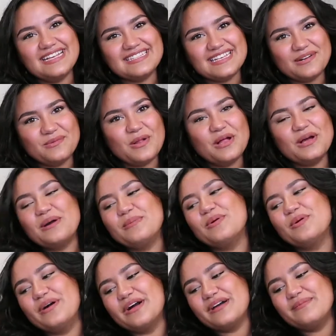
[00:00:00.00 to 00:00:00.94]
Allison,
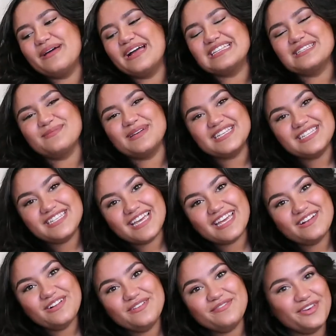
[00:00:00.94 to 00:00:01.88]
and welcome back to my
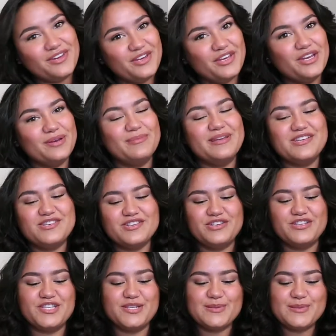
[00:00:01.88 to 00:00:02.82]
channel. If you're new here, make sure
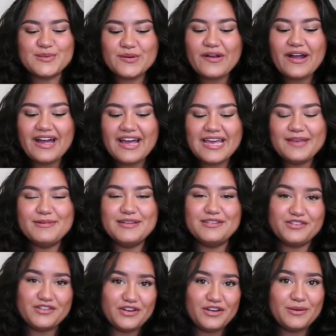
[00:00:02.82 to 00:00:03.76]
you subscribe
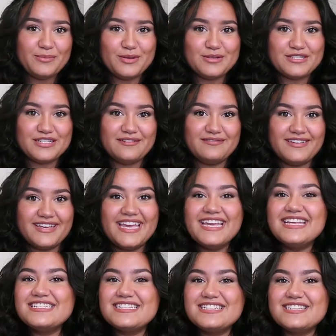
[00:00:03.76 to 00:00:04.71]
and turn on your post
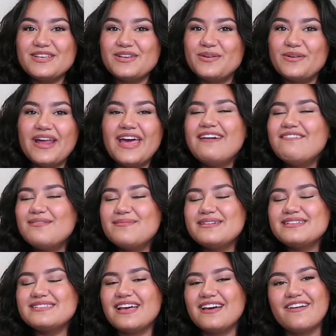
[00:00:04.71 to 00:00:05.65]
notifications so you don't ever
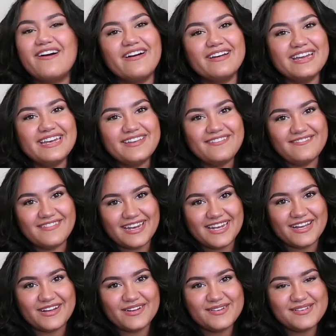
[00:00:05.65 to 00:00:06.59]
miss out on any
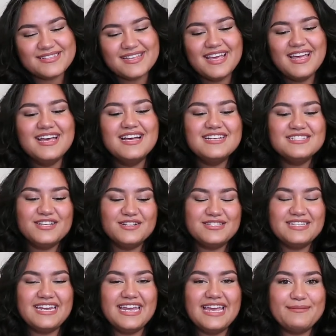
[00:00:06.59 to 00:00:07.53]
videos. So
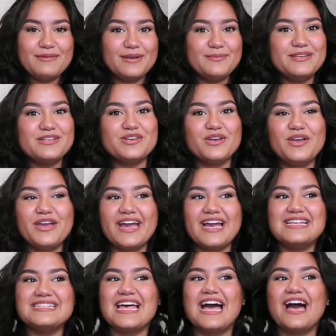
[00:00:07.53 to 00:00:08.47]
today I'm going to be showing you
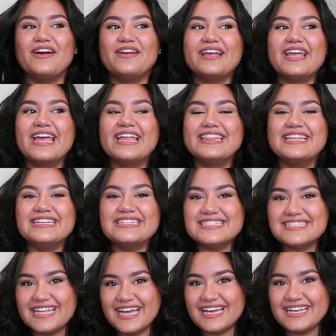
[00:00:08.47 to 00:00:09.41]
guys how to get
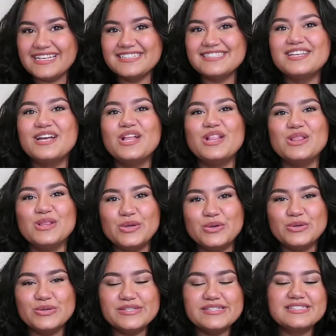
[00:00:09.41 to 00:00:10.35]
these nice,
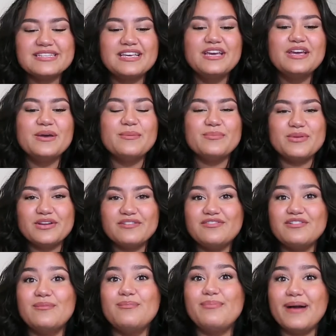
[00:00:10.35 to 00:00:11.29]
loose,
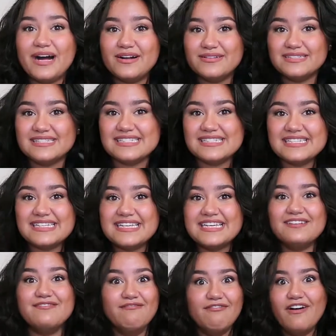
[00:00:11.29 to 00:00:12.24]
beautiful,
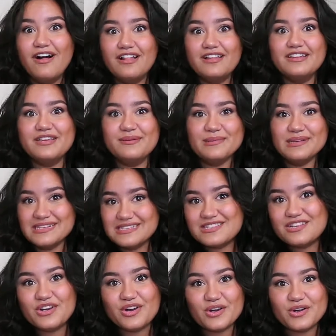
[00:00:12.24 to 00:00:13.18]
bouncy, and
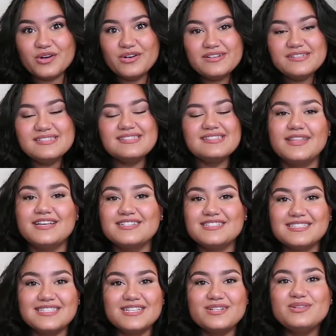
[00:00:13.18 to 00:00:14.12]
voluminous curls.
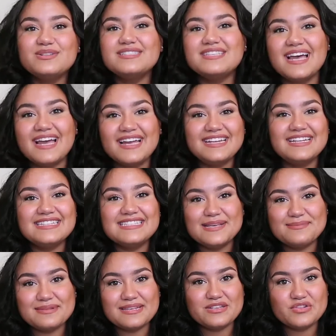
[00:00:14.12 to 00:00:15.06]
There's little tiny
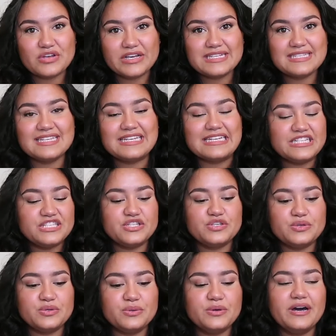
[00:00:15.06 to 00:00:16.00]
tips and tricks that I
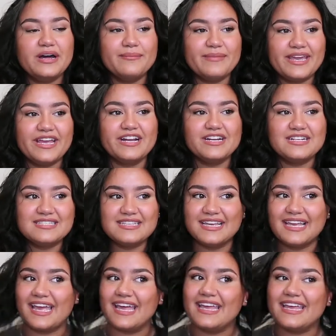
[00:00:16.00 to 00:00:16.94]
do on my hair to
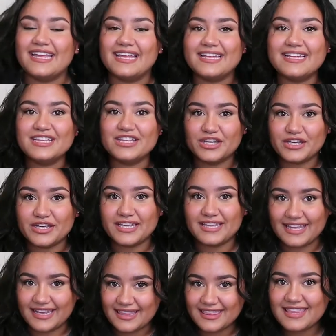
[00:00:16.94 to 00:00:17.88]
get it looking
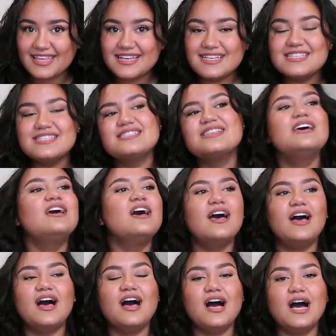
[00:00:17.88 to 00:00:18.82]
like this. So
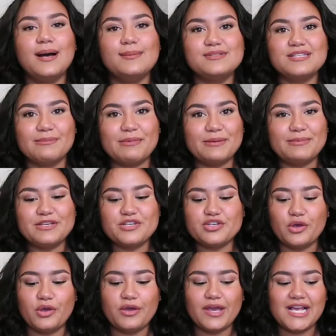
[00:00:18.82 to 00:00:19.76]
I'm going to be
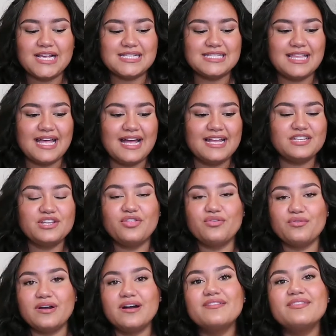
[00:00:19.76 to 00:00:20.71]
showing you guys that
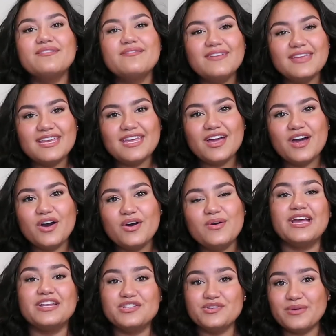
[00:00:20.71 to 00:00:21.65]
throughout the video.
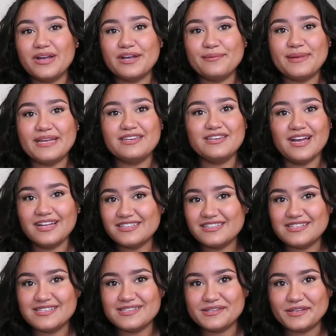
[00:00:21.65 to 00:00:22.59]
I do recommend not
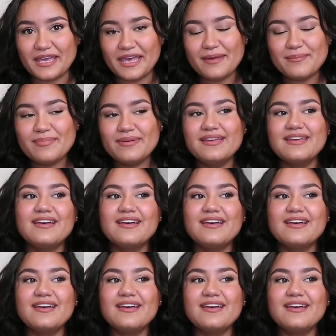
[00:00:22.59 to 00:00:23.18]
to skip